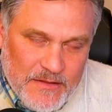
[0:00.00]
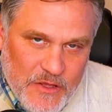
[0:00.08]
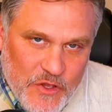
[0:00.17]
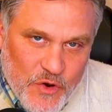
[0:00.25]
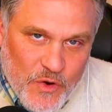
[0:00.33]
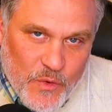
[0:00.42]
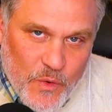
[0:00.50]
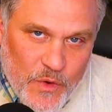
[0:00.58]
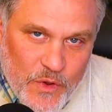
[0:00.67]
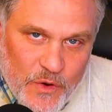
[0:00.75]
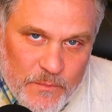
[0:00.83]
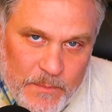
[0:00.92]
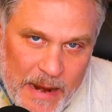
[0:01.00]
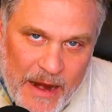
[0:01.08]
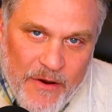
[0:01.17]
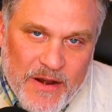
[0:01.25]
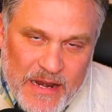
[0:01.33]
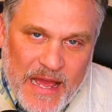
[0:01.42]
your
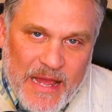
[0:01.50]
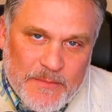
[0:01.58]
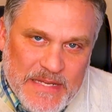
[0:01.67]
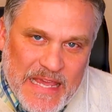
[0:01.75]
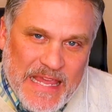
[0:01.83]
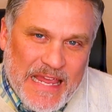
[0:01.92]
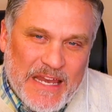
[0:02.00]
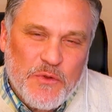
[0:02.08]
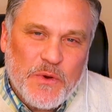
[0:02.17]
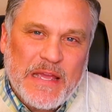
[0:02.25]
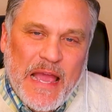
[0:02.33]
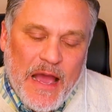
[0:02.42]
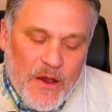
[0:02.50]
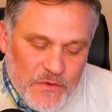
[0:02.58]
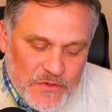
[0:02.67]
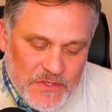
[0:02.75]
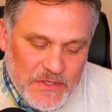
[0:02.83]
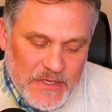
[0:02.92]
paradigm taking into
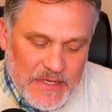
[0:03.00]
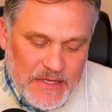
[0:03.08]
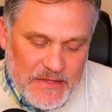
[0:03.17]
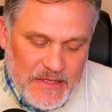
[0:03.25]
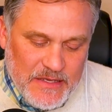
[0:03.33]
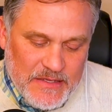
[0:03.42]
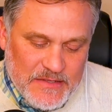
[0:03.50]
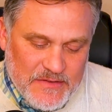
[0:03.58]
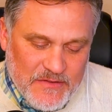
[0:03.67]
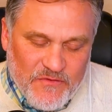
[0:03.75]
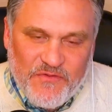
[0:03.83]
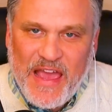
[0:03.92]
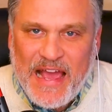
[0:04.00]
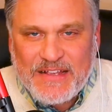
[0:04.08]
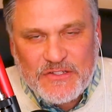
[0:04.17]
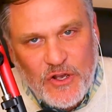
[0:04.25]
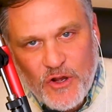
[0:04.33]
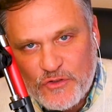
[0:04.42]
account these
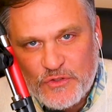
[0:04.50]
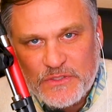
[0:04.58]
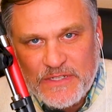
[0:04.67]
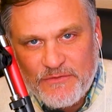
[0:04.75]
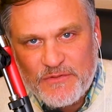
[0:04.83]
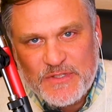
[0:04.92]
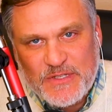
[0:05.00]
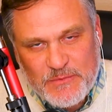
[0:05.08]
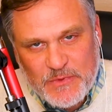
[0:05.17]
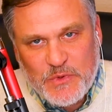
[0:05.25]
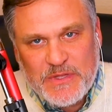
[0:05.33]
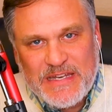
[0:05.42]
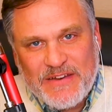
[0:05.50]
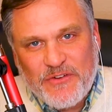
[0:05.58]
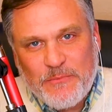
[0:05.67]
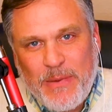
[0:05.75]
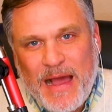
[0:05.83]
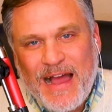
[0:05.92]
vast cultural differences between the
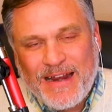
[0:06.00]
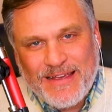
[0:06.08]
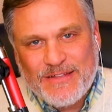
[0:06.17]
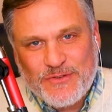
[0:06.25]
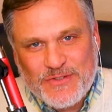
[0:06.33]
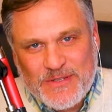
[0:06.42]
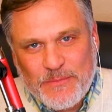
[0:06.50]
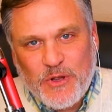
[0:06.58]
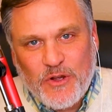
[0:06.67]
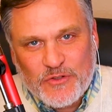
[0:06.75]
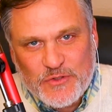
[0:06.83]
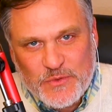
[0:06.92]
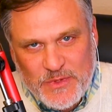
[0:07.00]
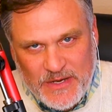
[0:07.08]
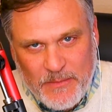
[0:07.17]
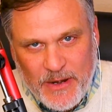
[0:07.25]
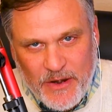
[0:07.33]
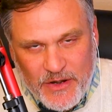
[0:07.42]
different pockets or subcultures within
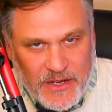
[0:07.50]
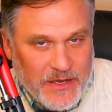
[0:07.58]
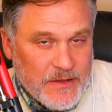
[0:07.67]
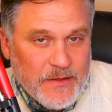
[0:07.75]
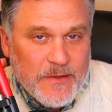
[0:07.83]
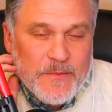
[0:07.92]
America?